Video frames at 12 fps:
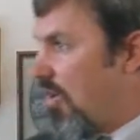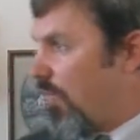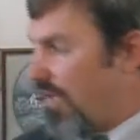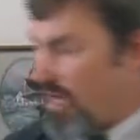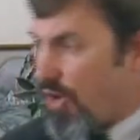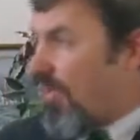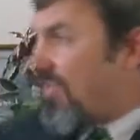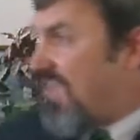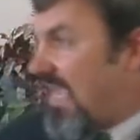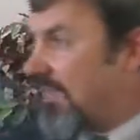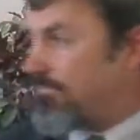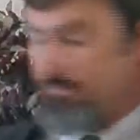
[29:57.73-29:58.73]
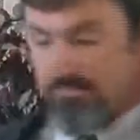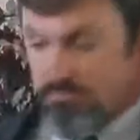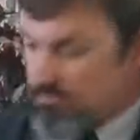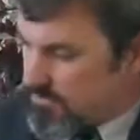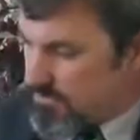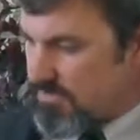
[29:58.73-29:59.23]
When you're with Him,
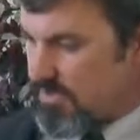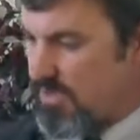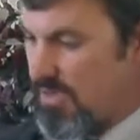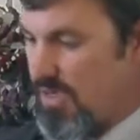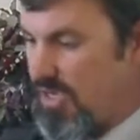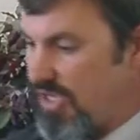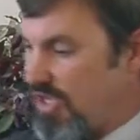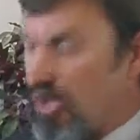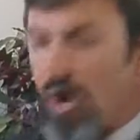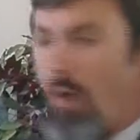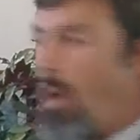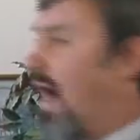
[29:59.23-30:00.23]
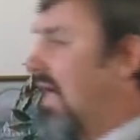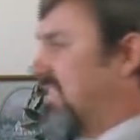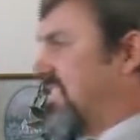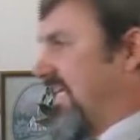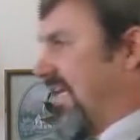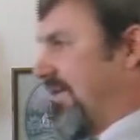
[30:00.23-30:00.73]
you don't want to
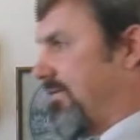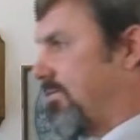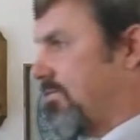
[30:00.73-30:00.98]
sin.